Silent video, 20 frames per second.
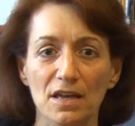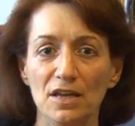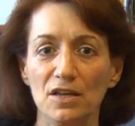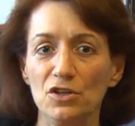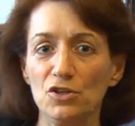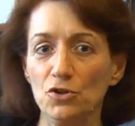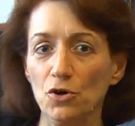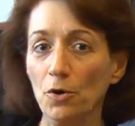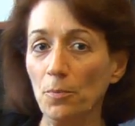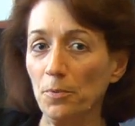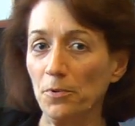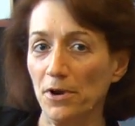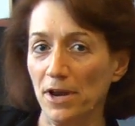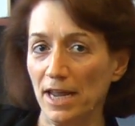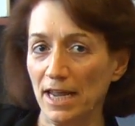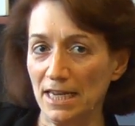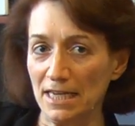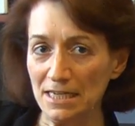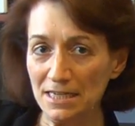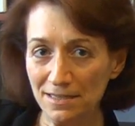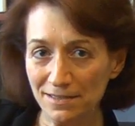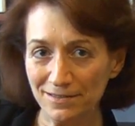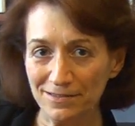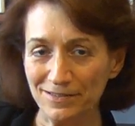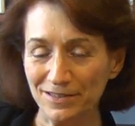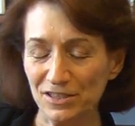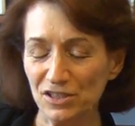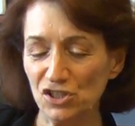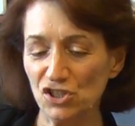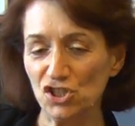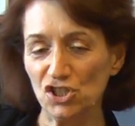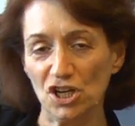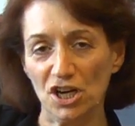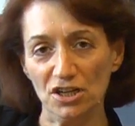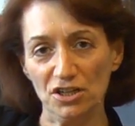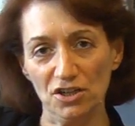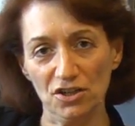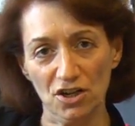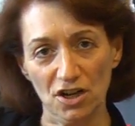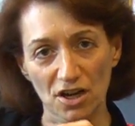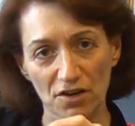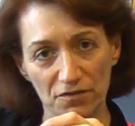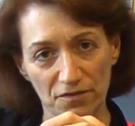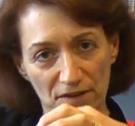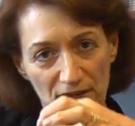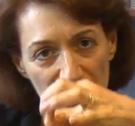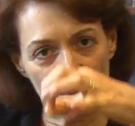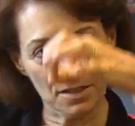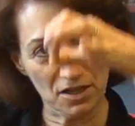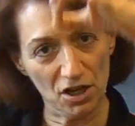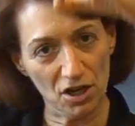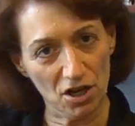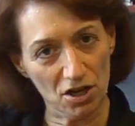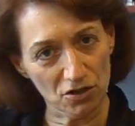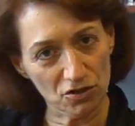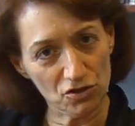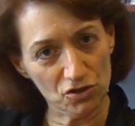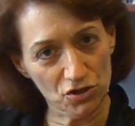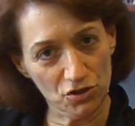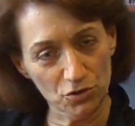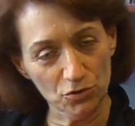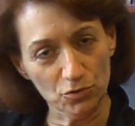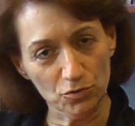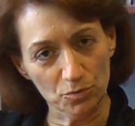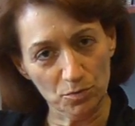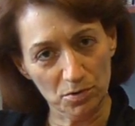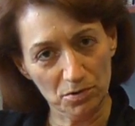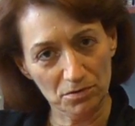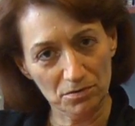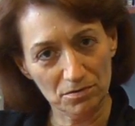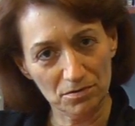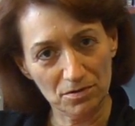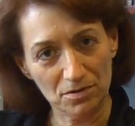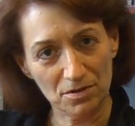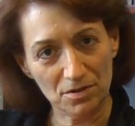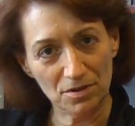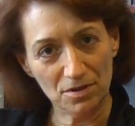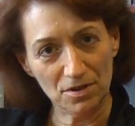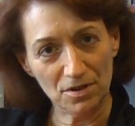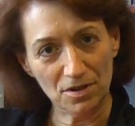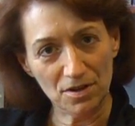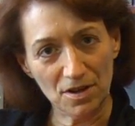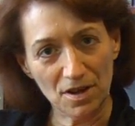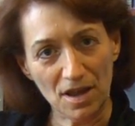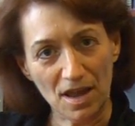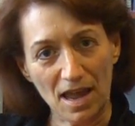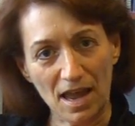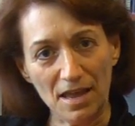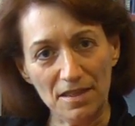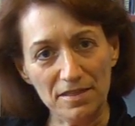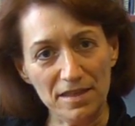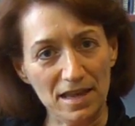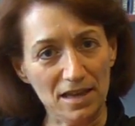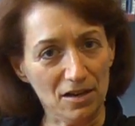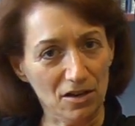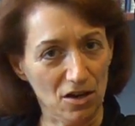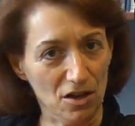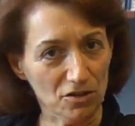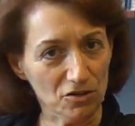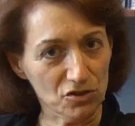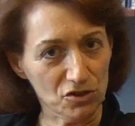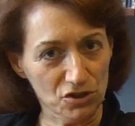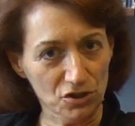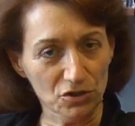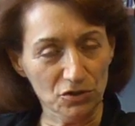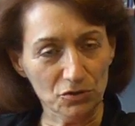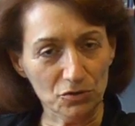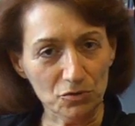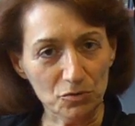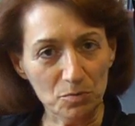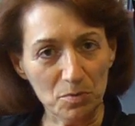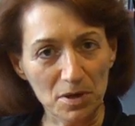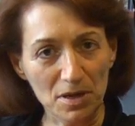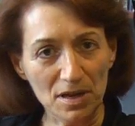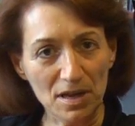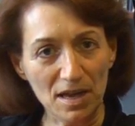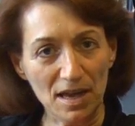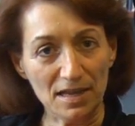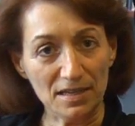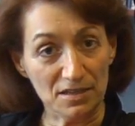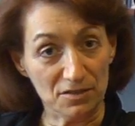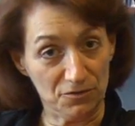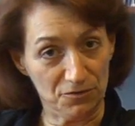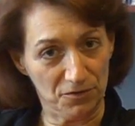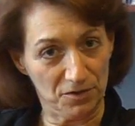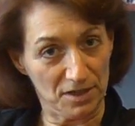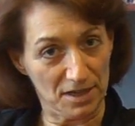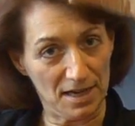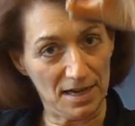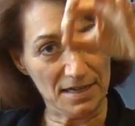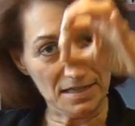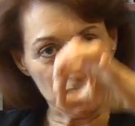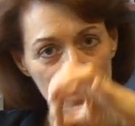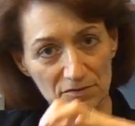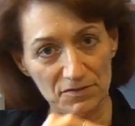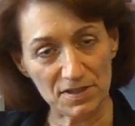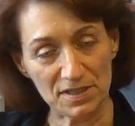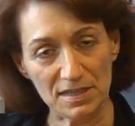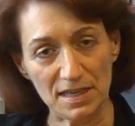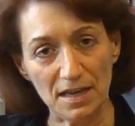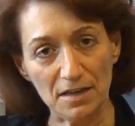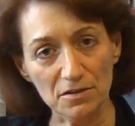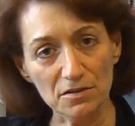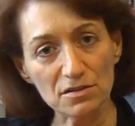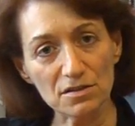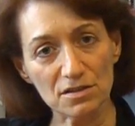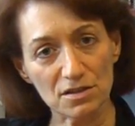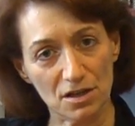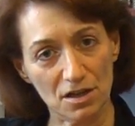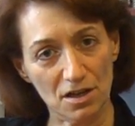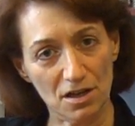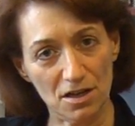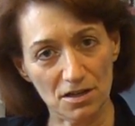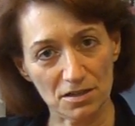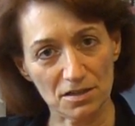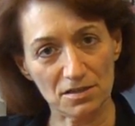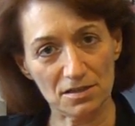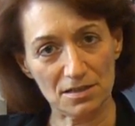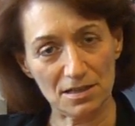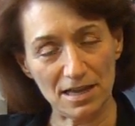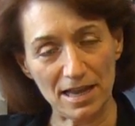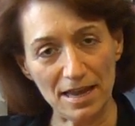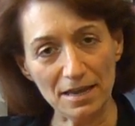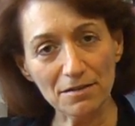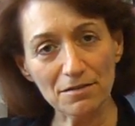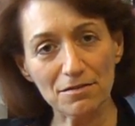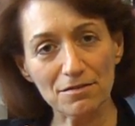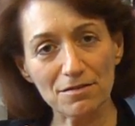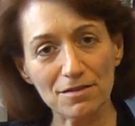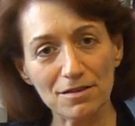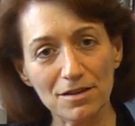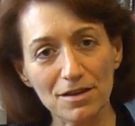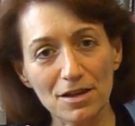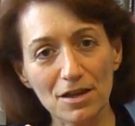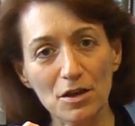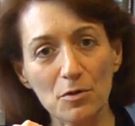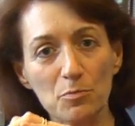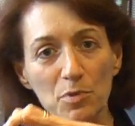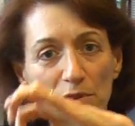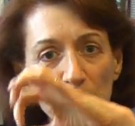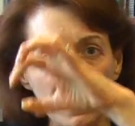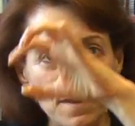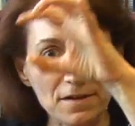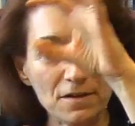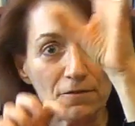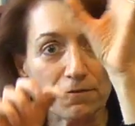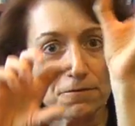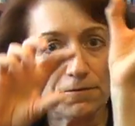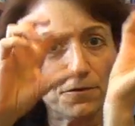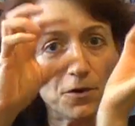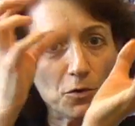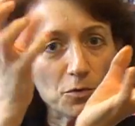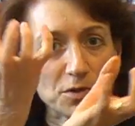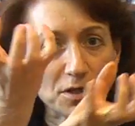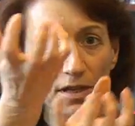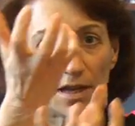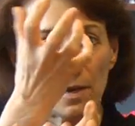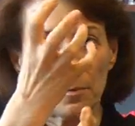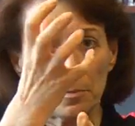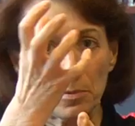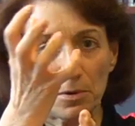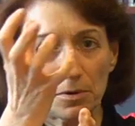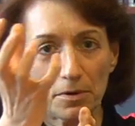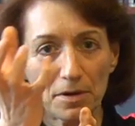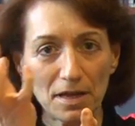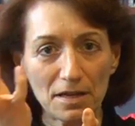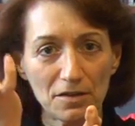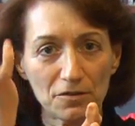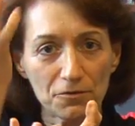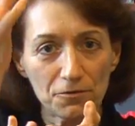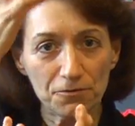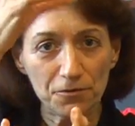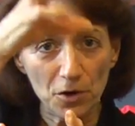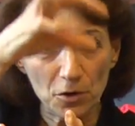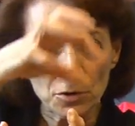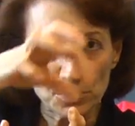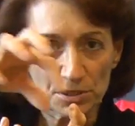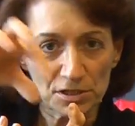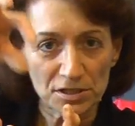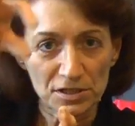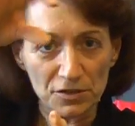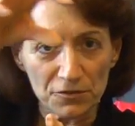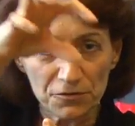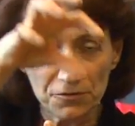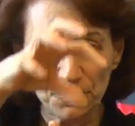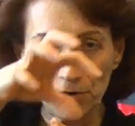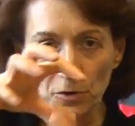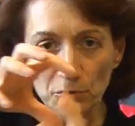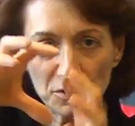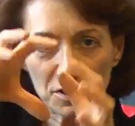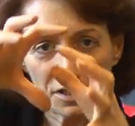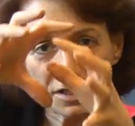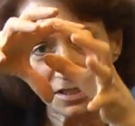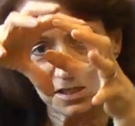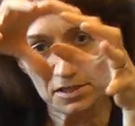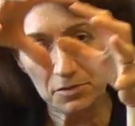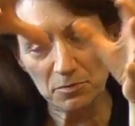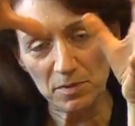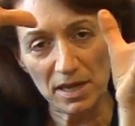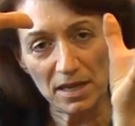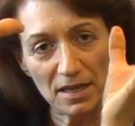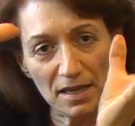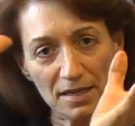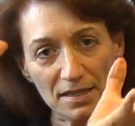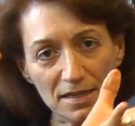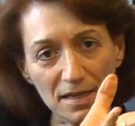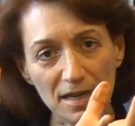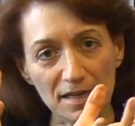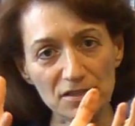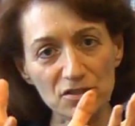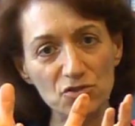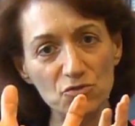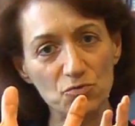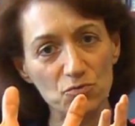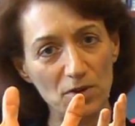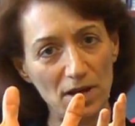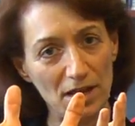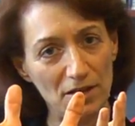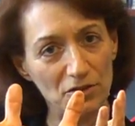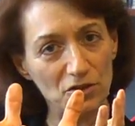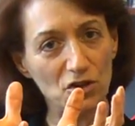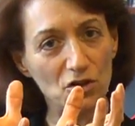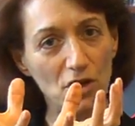Your brain started off as a long tube, and that long tube had different kinds of cells along its length, but then it folded up, and it folded to make a nice round